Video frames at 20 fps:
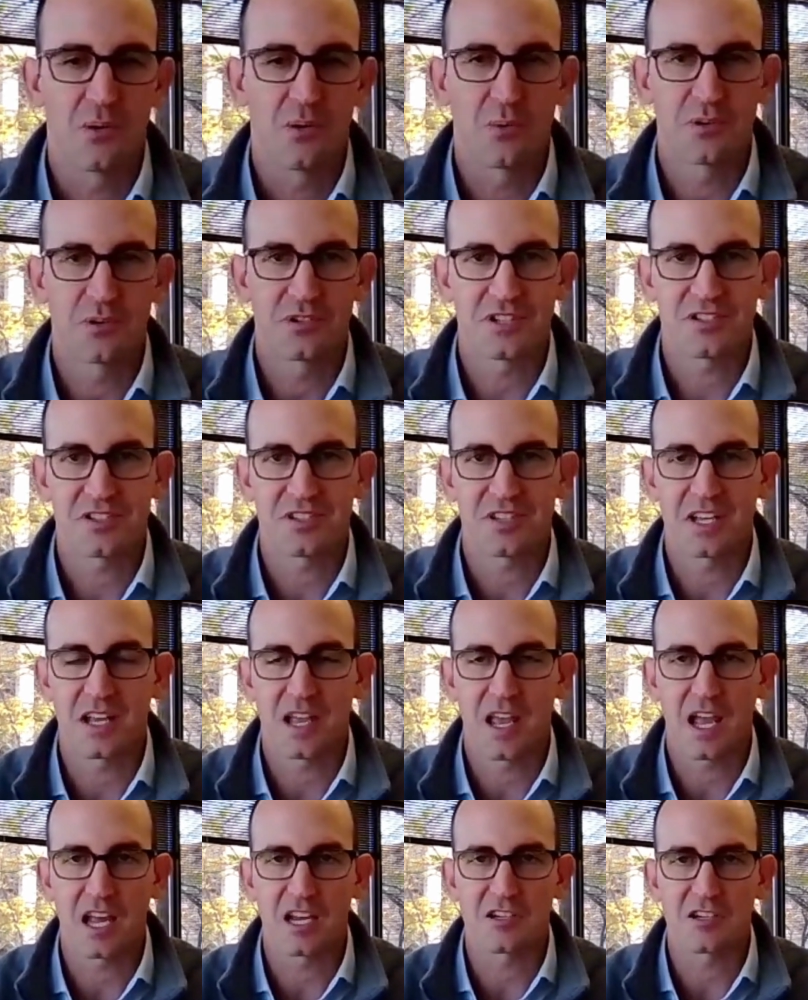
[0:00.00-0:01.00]
with just the
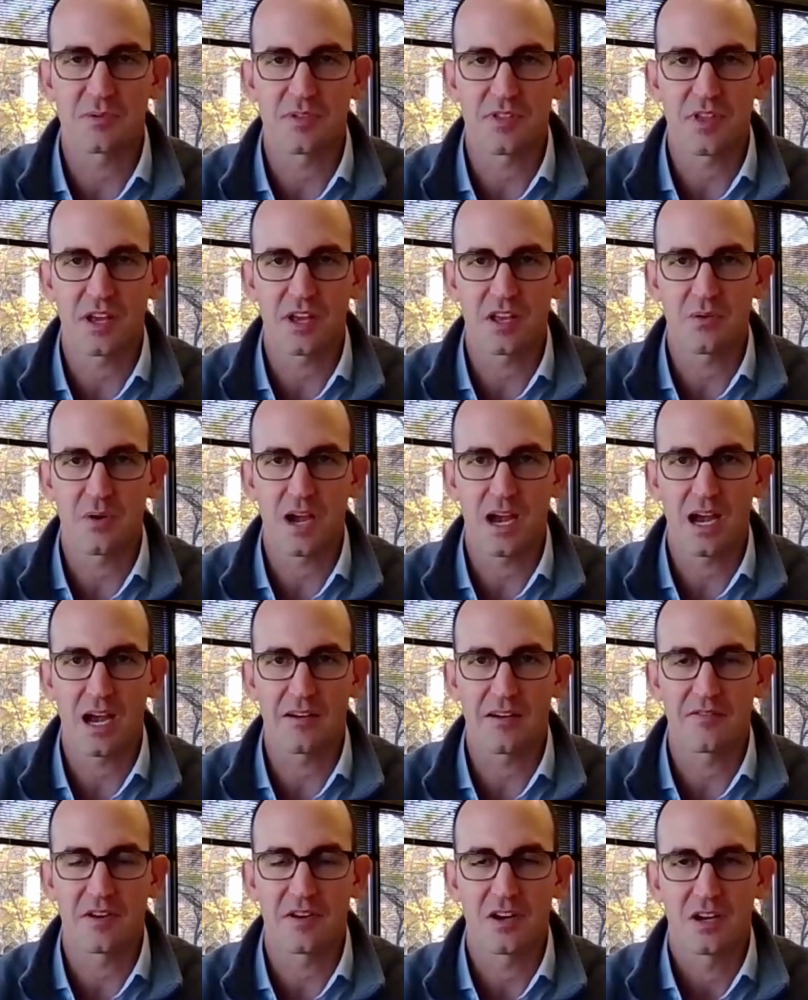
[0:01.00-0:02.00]
engagement that you
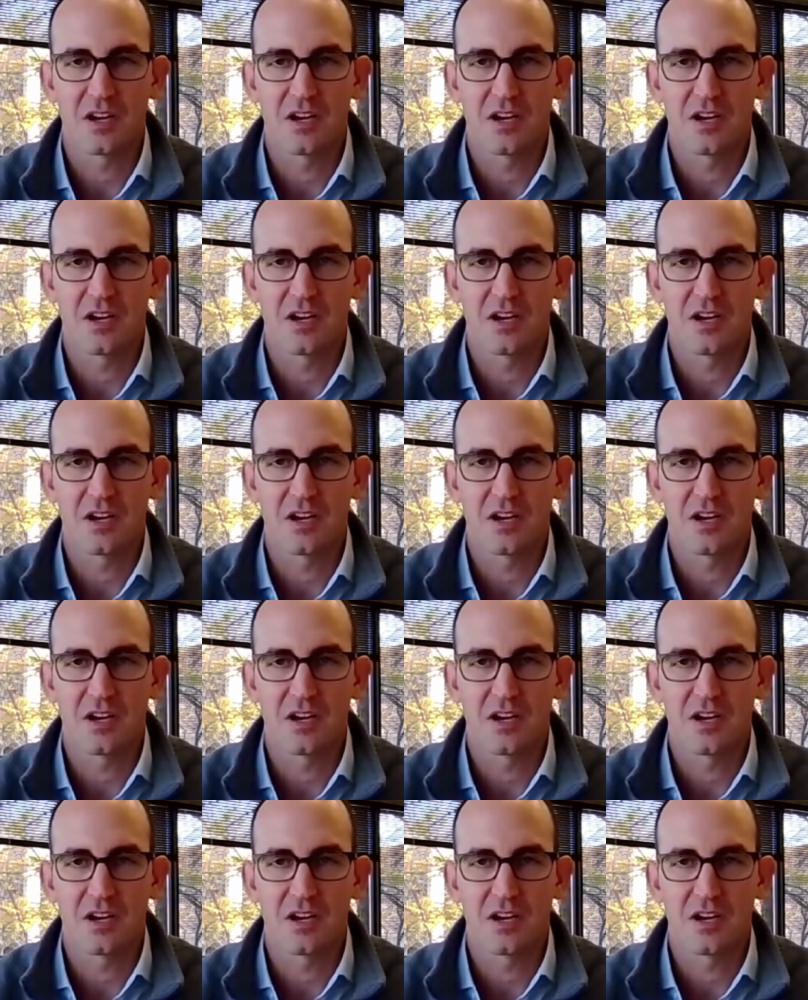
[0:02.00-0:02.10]
have